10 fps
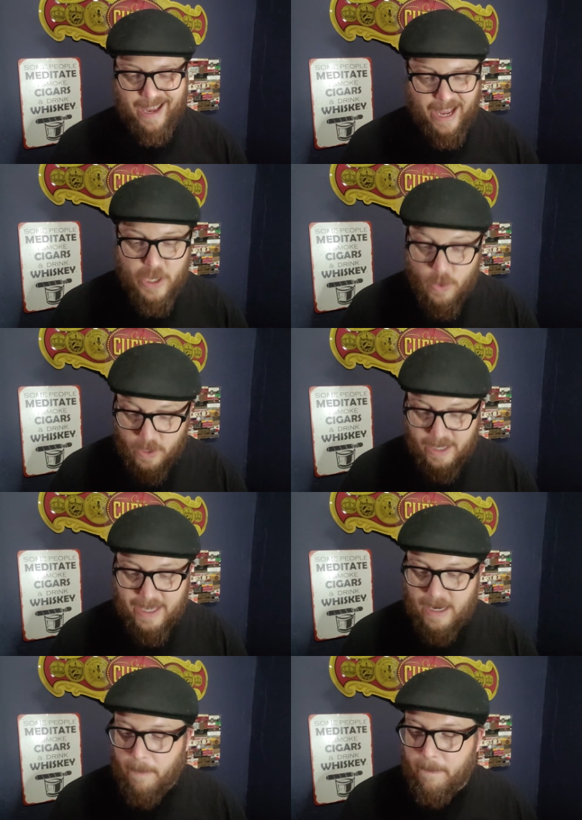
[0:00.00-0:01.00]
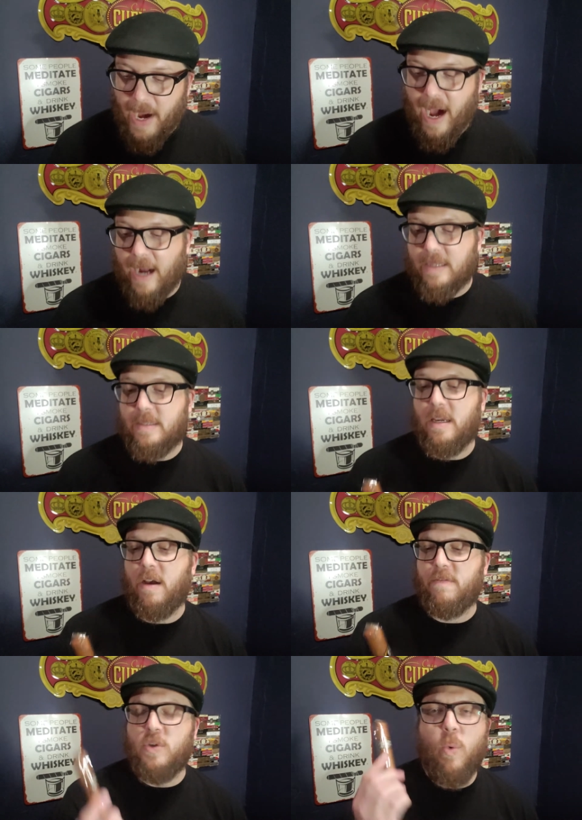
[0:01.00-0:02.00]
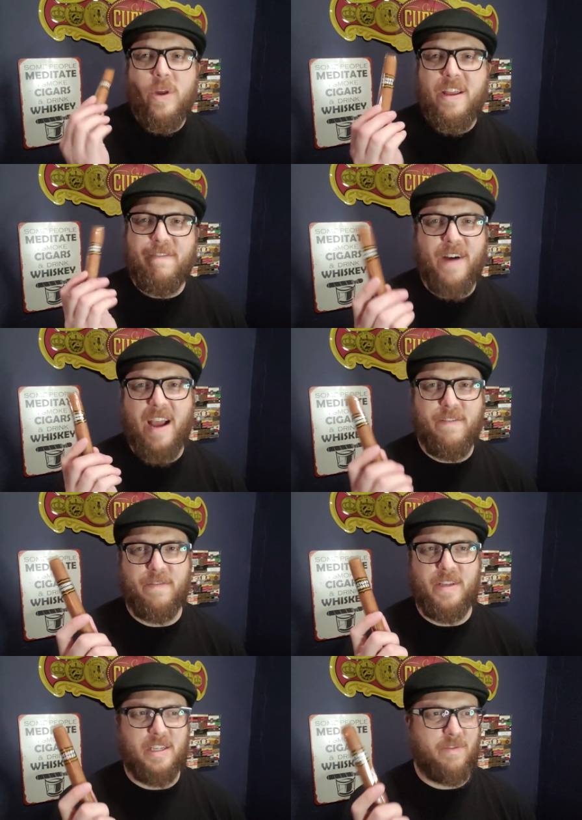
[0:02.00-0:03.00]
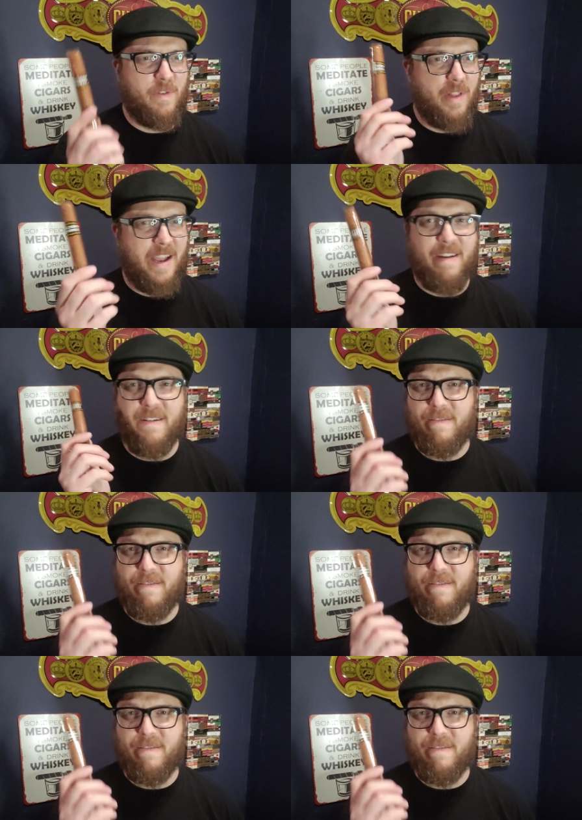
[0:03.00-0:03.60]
and you can get a box of 25 of these for like